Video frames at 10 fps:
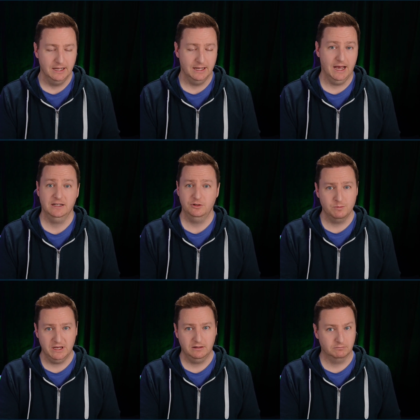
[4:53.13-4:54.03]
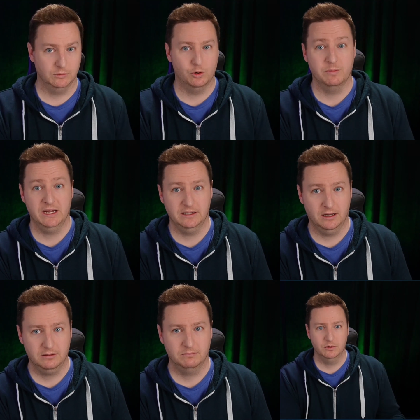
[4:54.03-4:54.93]
As you may or may
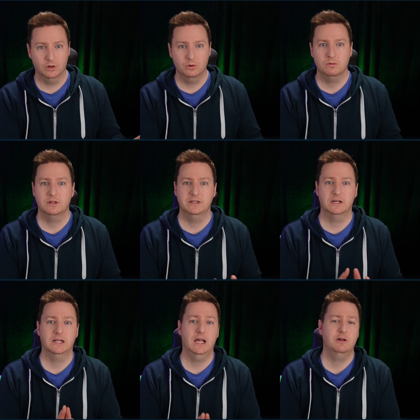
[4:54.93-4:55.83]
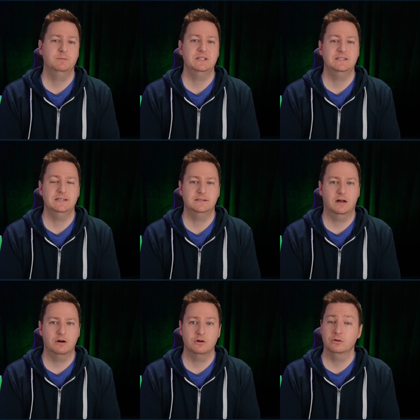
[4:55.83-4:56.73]
not know, the Cloud PCs
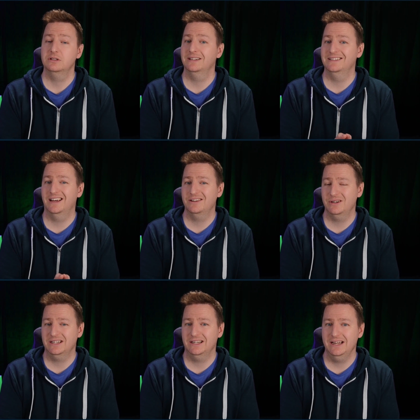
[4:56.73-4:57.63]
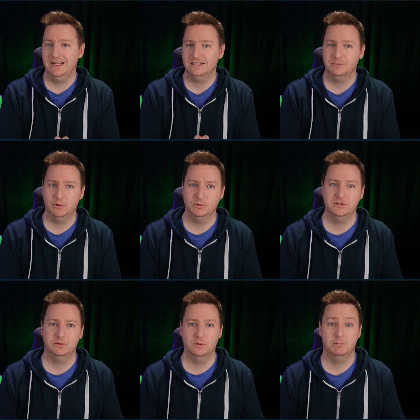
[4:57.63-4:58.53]
are not directly
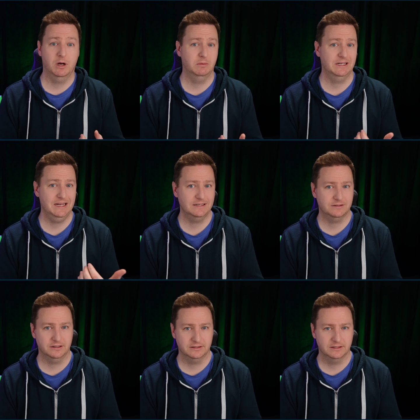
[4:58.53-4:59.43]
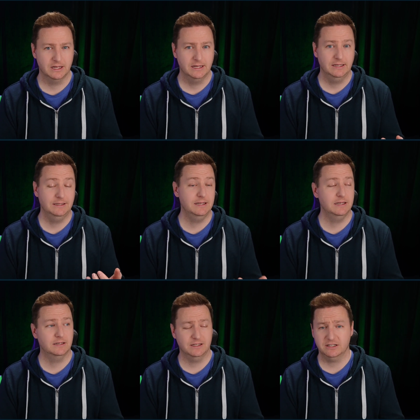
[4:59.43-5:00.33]
exposed to the public internet.
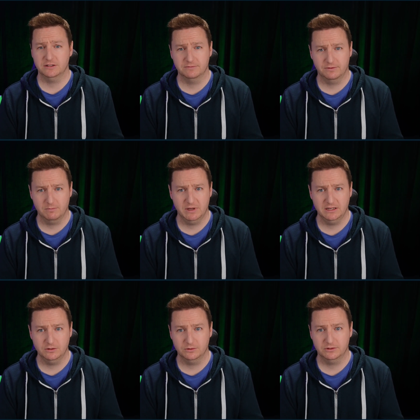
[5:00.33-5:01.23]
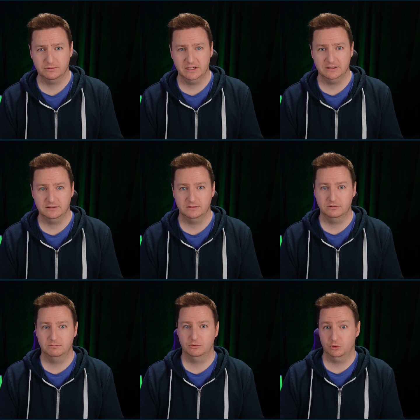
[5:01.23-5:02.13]
The connection from a user is
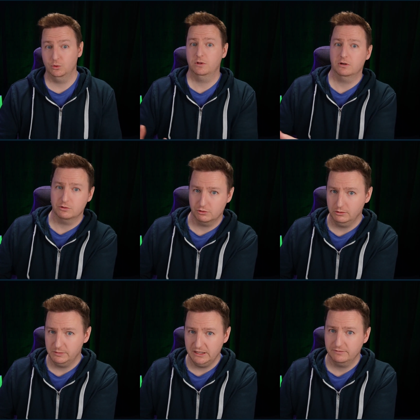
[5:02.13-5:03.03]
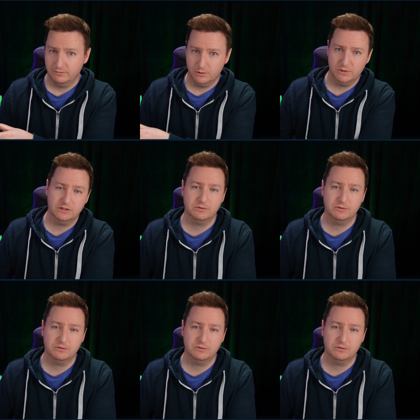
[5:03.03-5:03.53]
to the control plane for Windows